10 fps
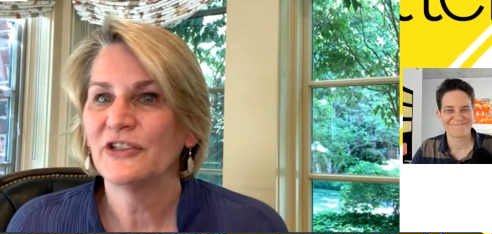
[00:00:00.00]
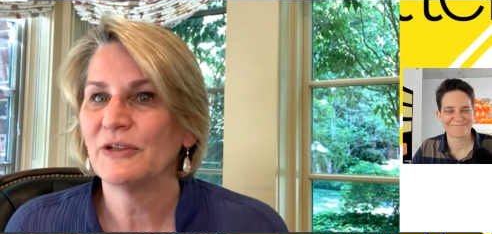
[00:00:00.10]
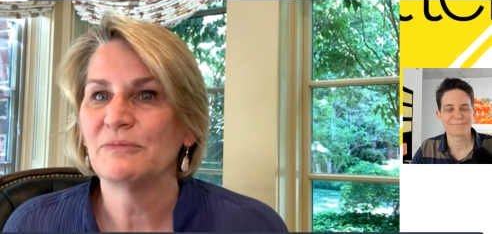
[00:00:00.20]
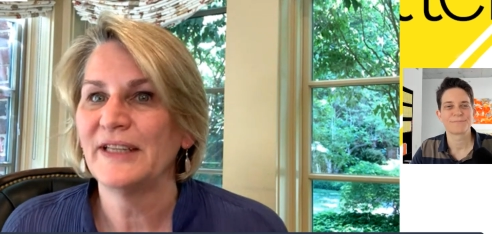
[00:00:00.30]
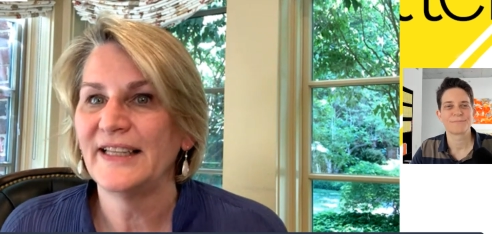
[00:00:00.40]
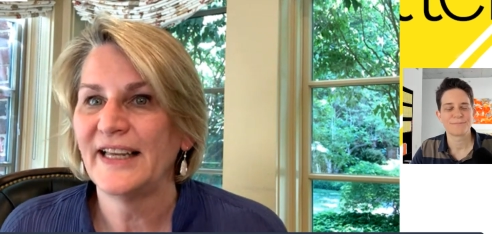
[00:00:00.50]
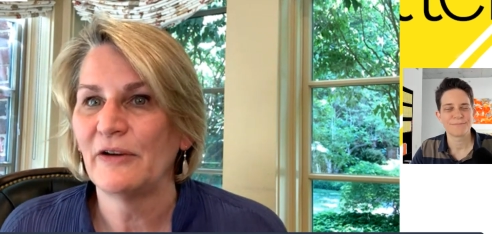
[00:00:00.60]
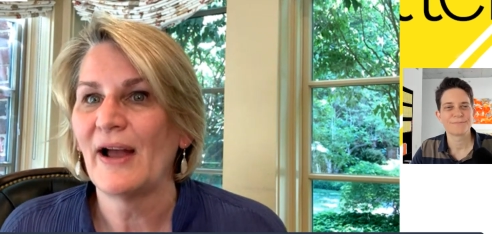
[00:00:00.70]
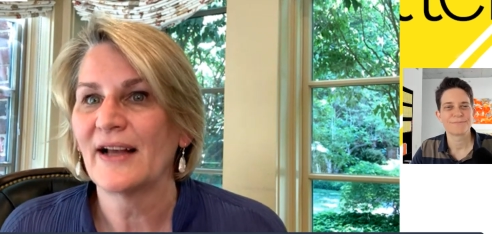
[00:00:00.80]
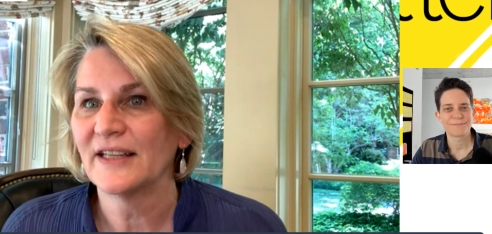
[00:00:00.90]
Speaker 1: completely
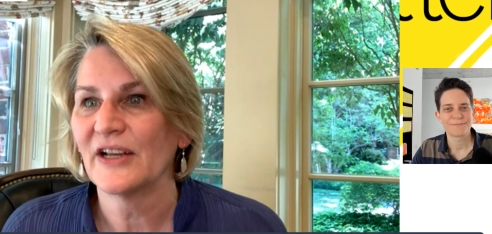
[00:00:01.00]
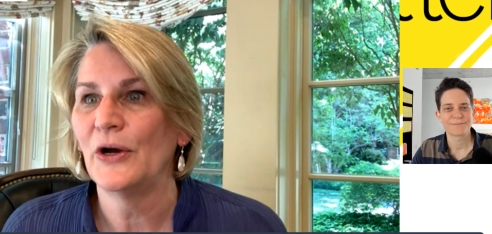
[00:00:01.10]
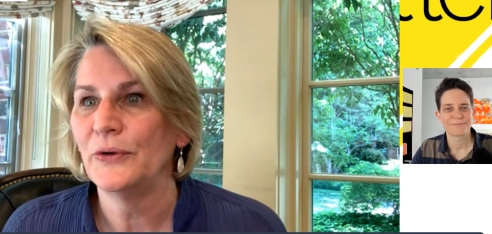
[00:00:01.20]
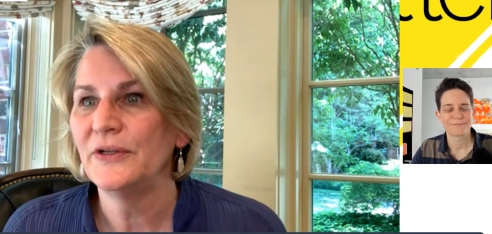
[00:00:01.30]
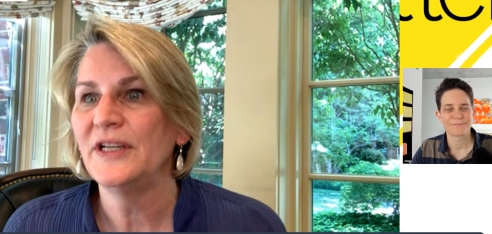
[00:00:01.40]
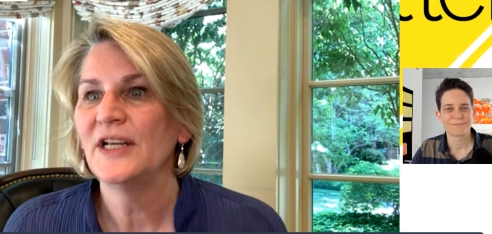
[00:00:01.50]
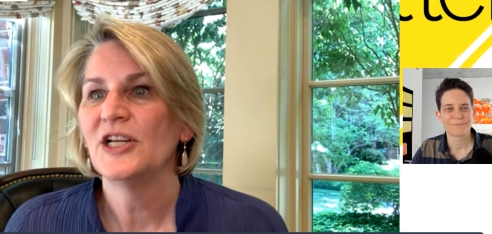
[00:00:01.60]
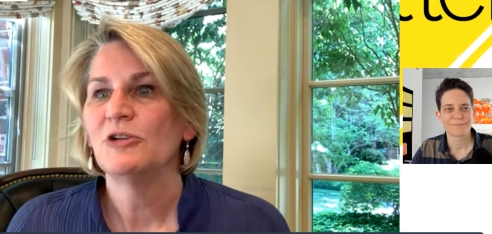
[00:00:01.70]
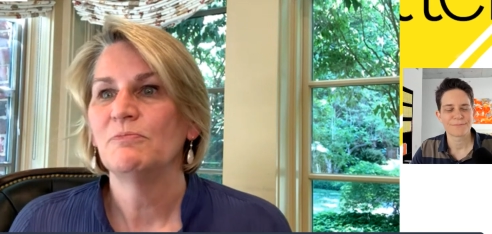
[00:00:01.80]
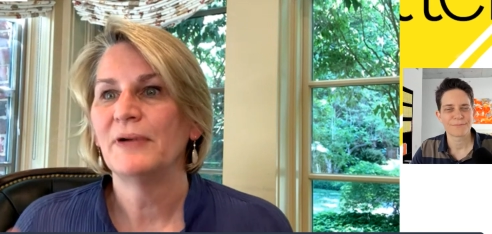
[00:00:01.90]
cracked the code
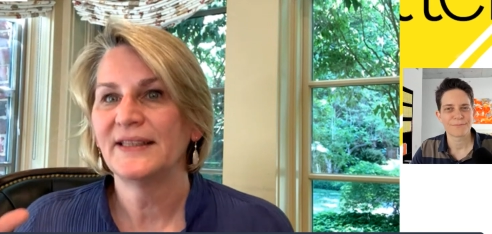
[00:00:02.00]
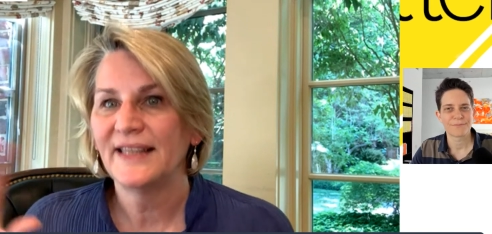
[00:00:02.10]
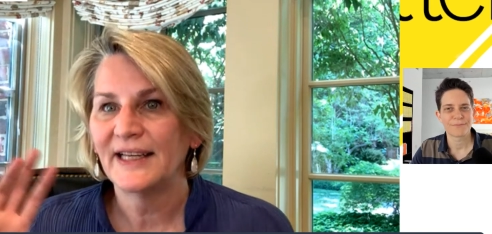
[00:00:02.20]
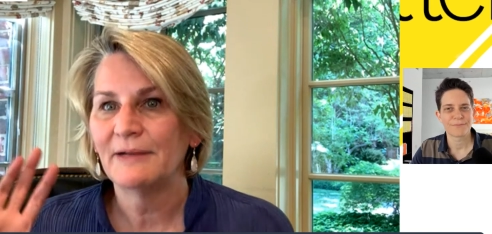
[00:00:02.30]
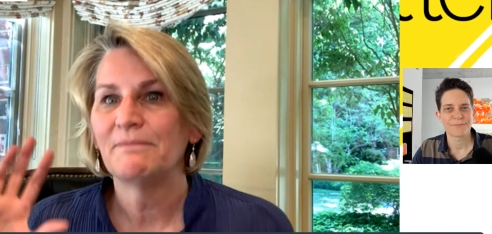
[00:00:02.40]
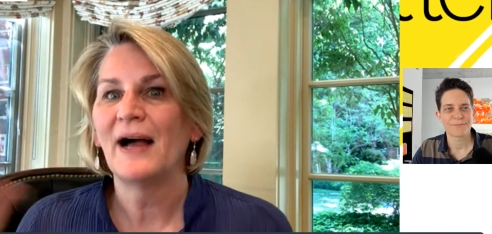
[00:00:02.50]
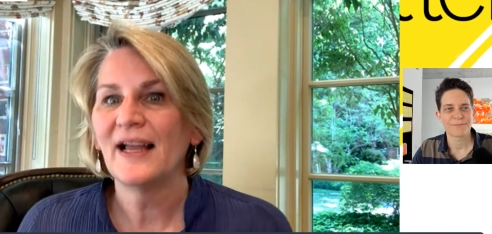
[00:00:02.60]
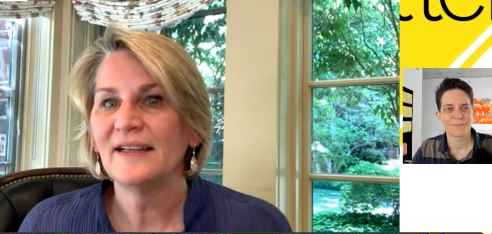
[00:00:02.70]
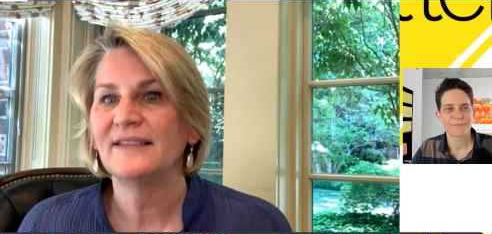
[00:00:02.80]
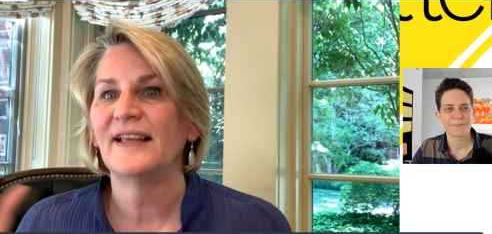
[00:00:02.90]
but the
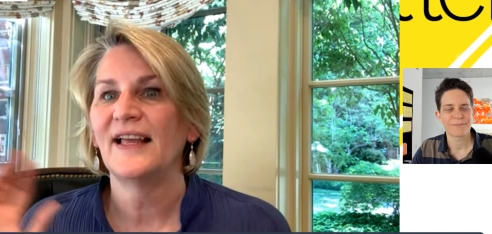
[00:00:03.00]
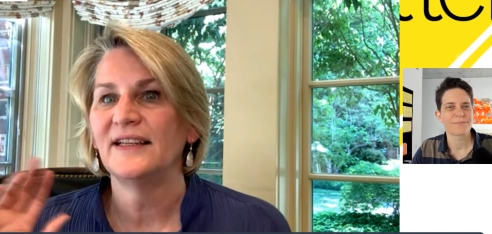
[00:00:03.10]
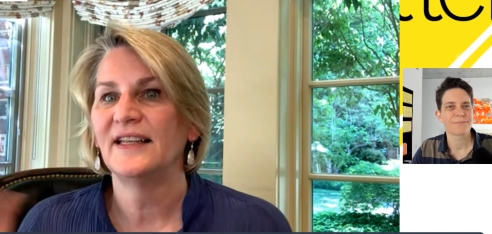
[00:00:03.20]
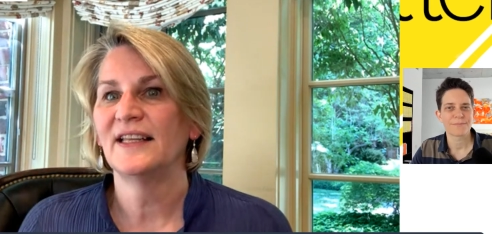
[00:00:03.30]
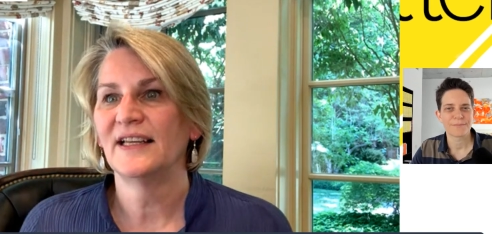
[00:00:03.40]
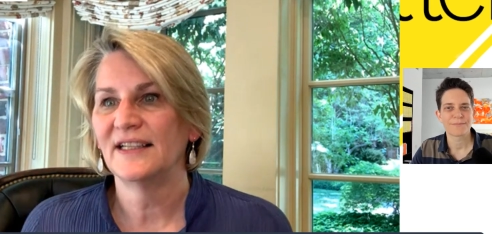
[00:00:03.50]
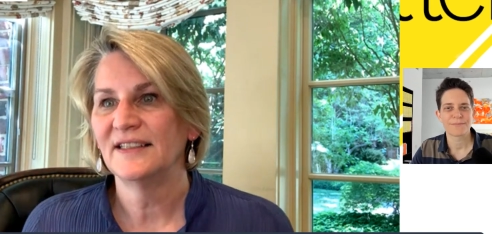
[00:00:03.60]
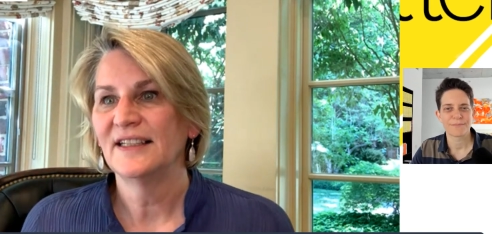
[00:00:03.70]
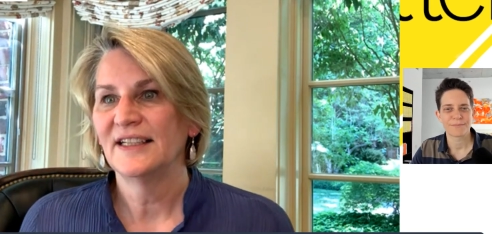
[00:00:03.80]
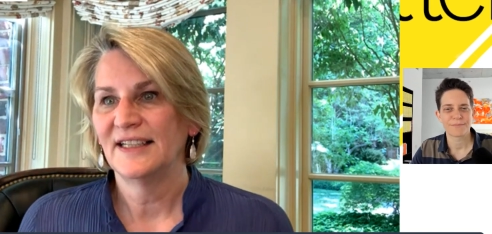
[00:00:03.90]
mindset
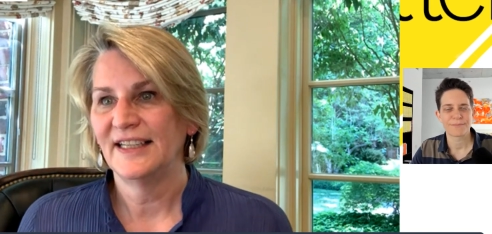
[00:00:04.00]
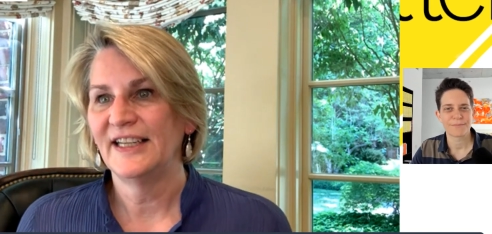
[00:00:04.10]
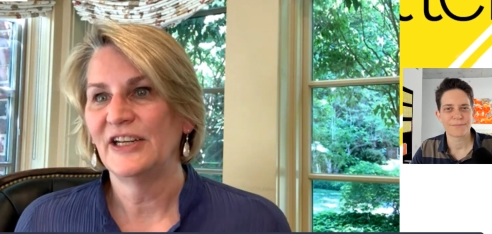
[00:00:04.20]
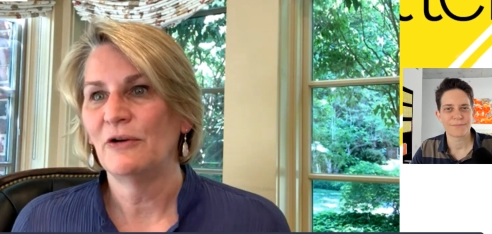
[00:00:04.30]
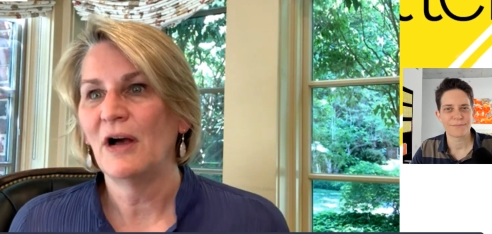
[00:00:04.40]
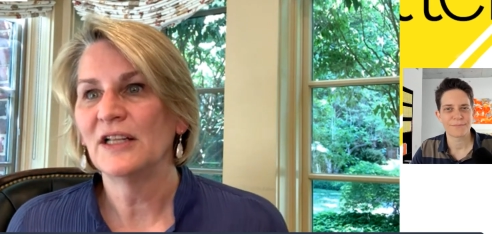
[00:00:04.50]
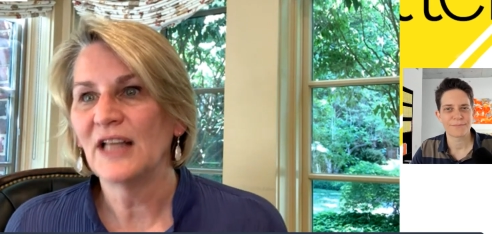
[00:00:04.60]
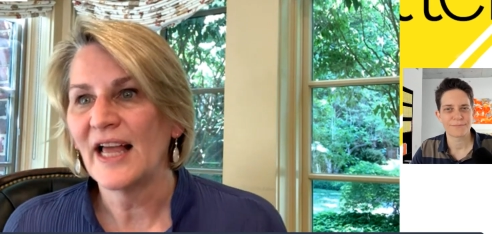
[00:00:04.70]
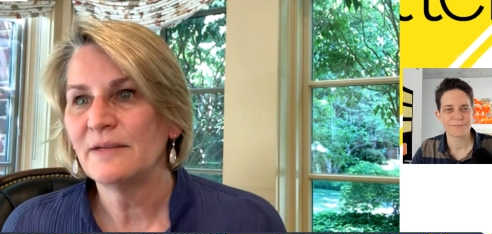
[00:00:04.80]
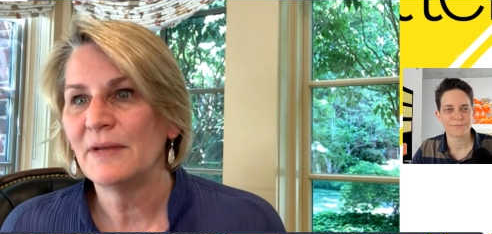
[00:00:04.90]
the you know
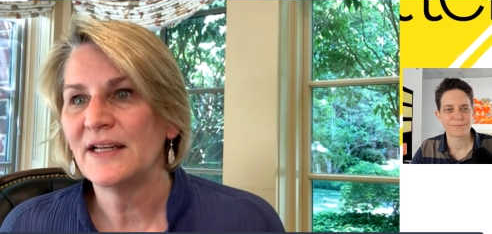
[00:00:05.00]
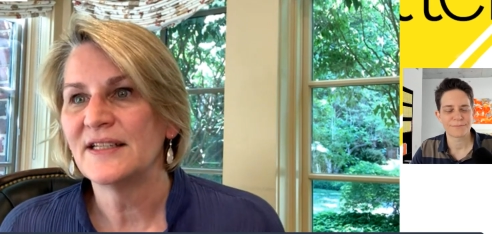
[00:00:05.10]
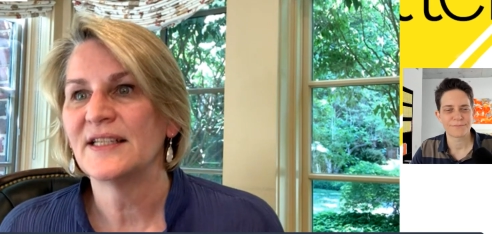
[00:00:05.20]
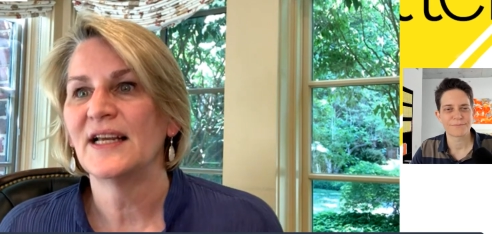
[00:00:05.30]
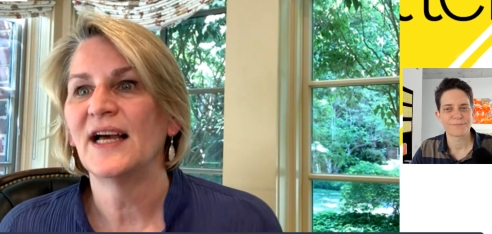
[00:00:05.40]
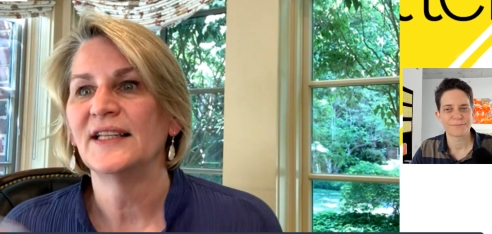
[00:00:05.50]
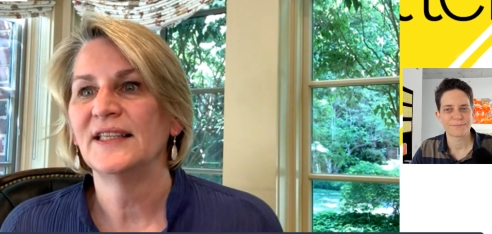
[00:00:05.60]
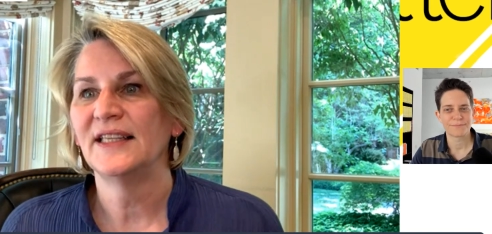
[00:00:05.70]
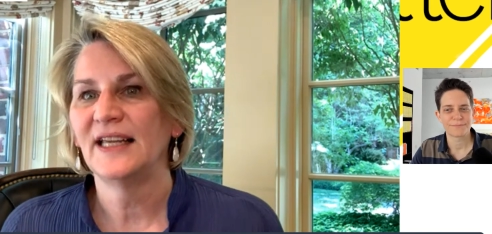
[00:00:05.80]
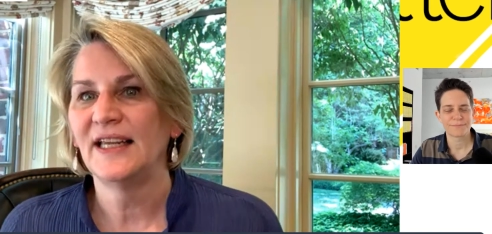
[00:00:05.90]
alignment
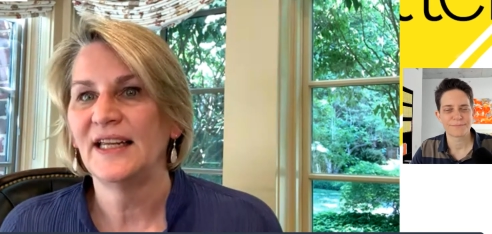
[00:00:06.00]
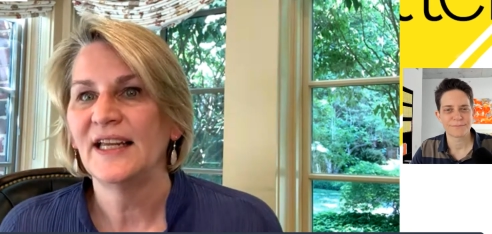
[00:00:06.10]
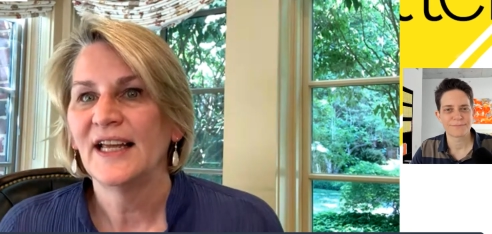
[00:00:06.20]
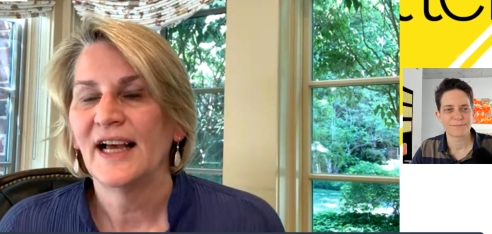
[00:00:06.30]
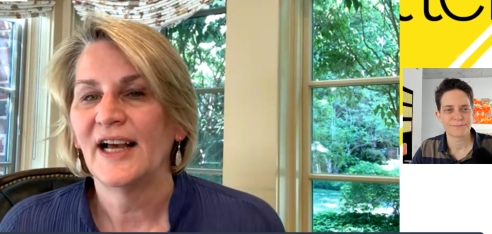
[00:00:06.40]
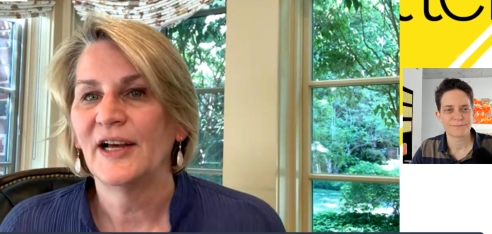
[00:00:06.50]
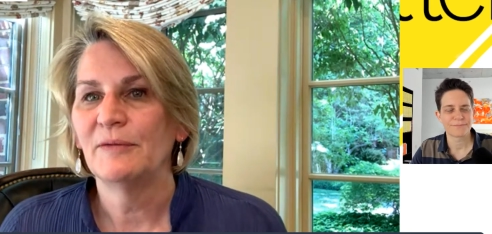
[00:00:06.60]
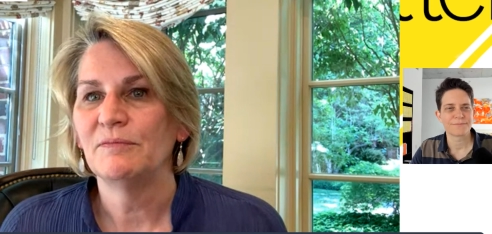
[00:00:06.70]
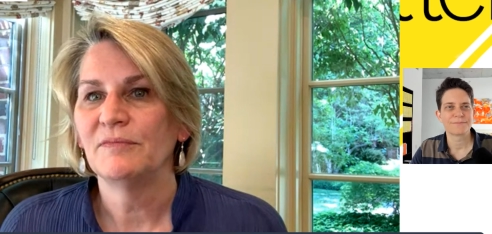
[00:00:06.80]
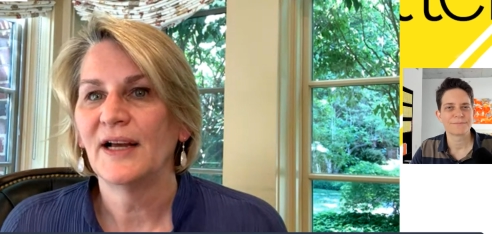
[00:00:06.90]
on the
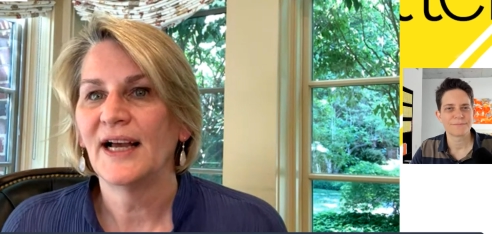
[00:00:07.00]
um,